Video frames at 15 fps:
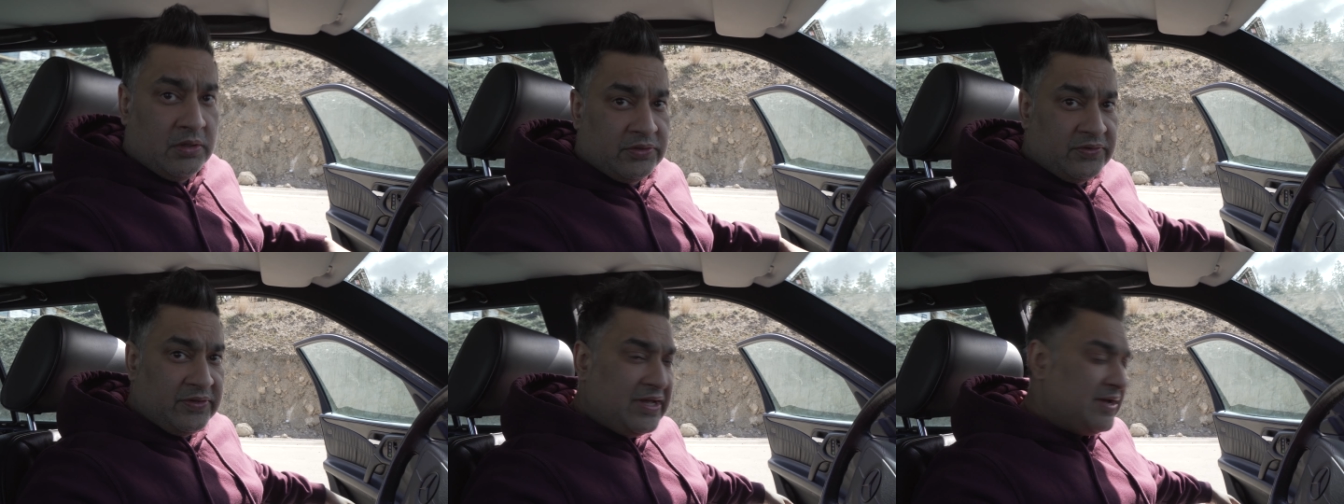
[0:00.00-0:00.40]

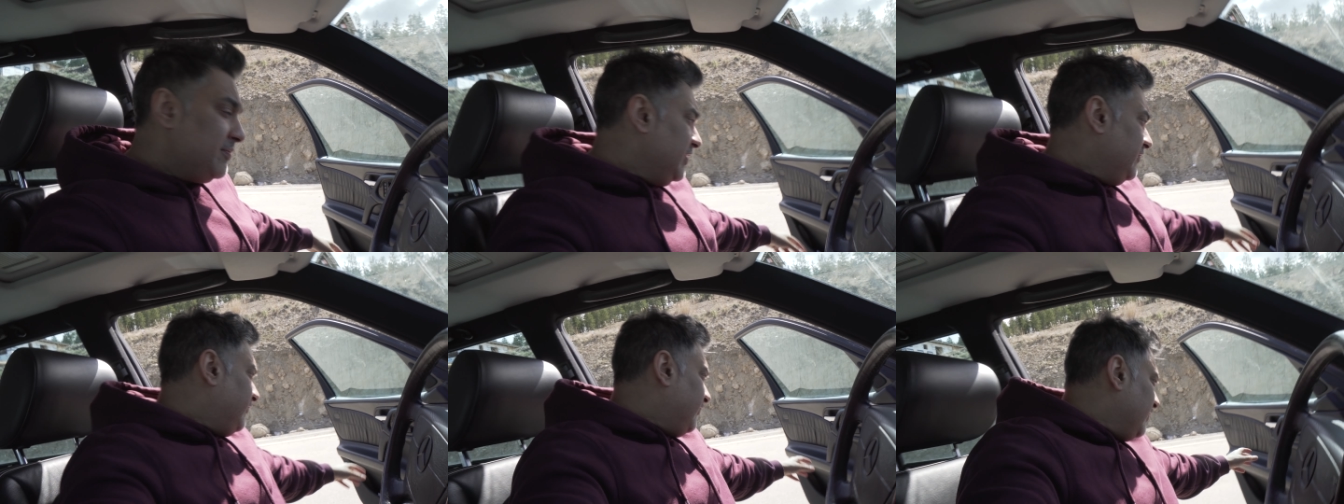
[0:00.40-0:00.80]
So that,
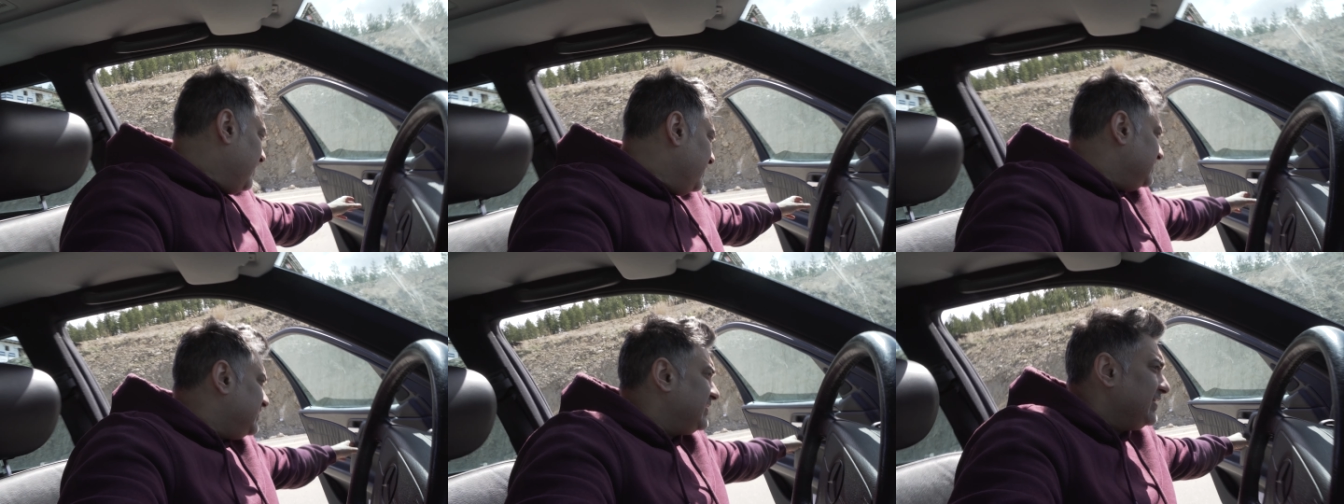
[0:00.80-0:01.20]
my
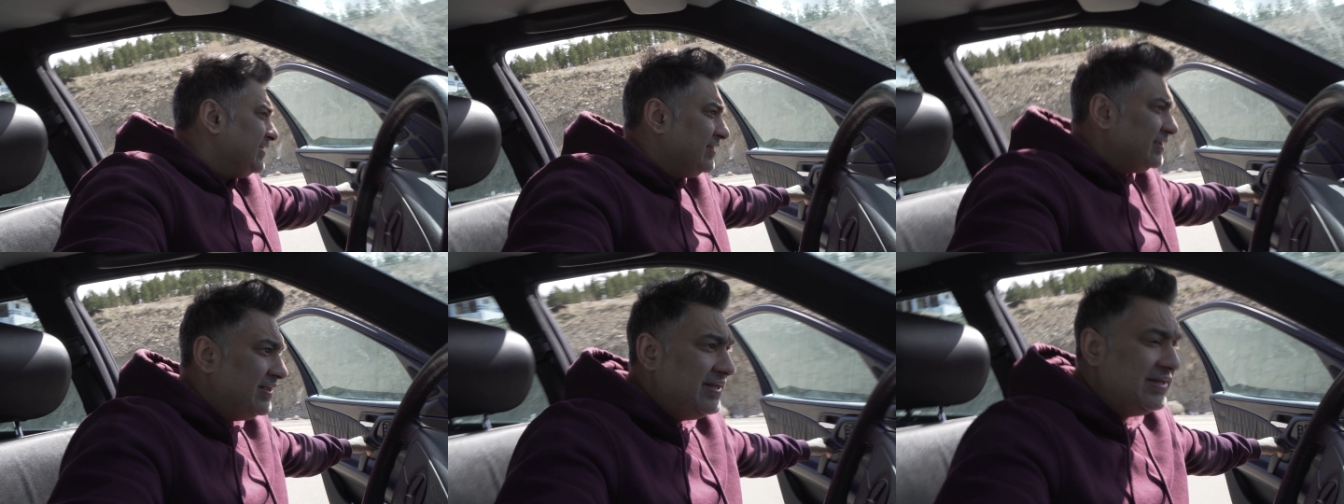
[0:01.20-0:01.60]
friends,
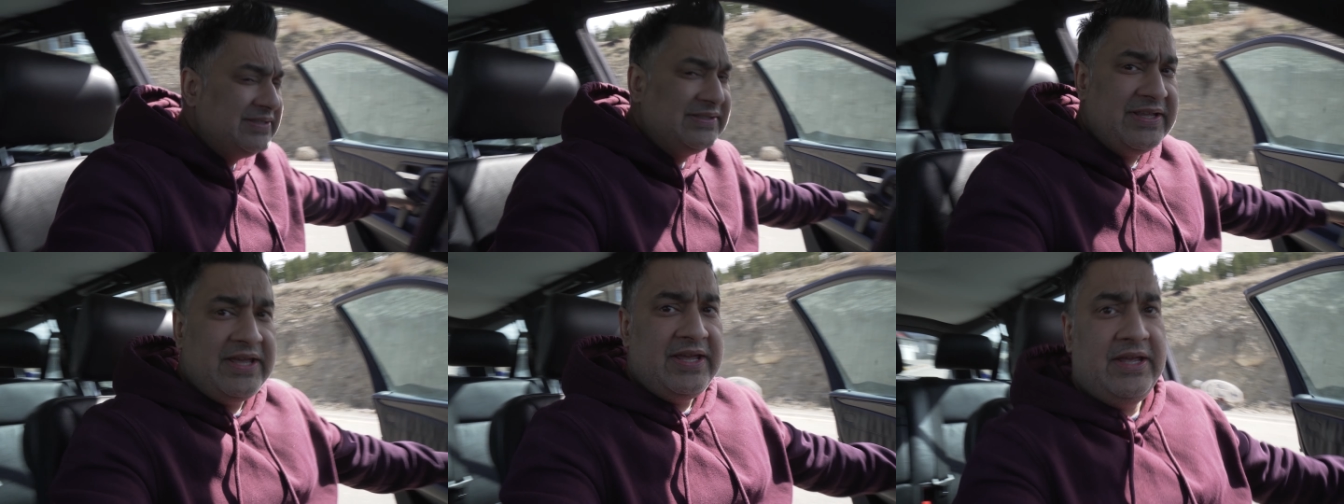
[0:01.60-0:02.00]

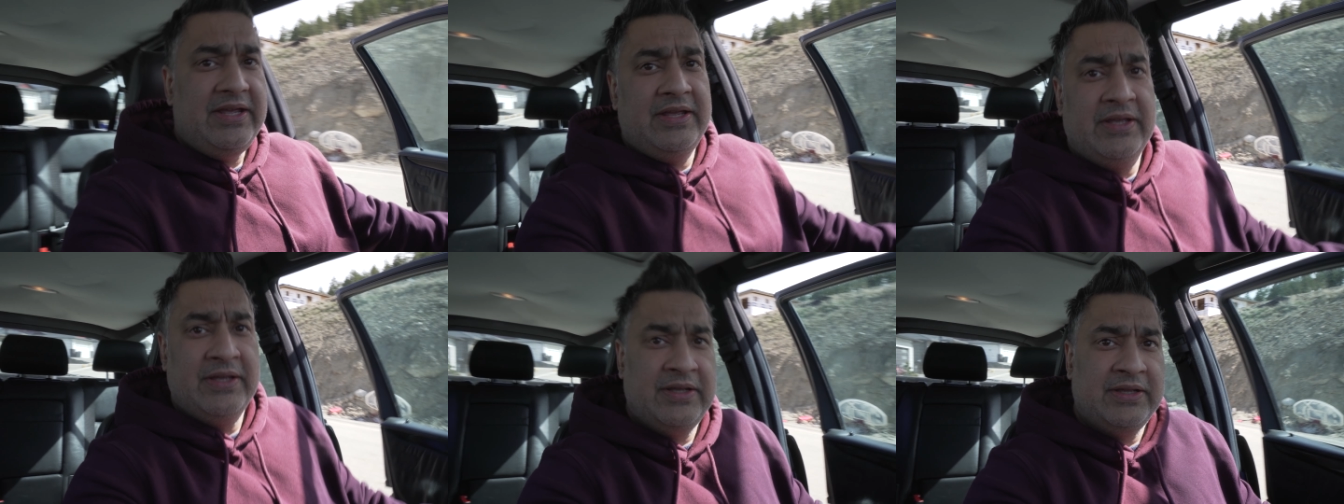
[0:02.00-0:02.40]
is
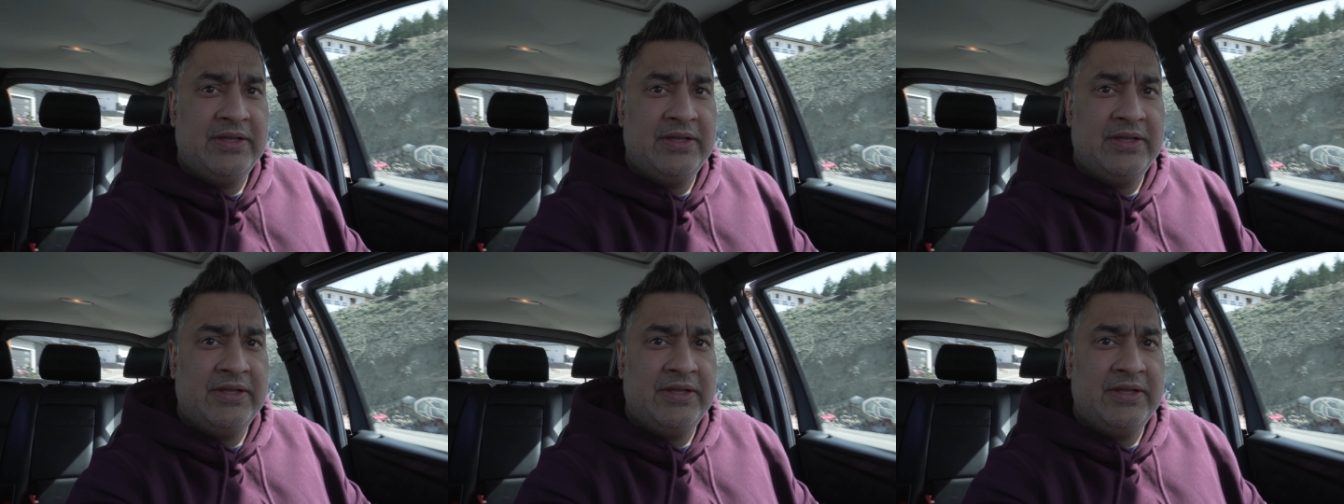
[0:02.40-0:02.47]
a